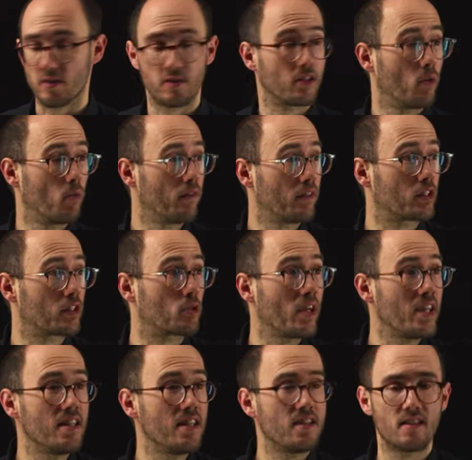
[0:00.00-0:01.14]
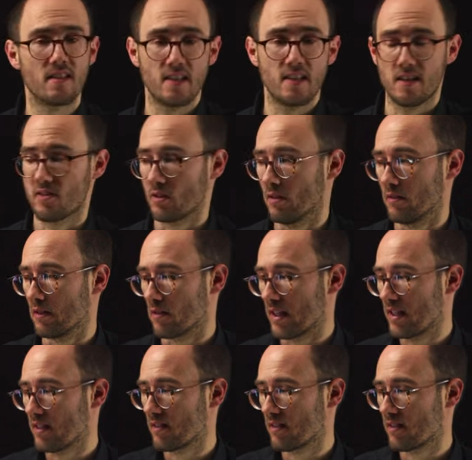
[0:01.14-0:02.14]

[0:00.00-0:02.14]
so with a gradient descent solver, right?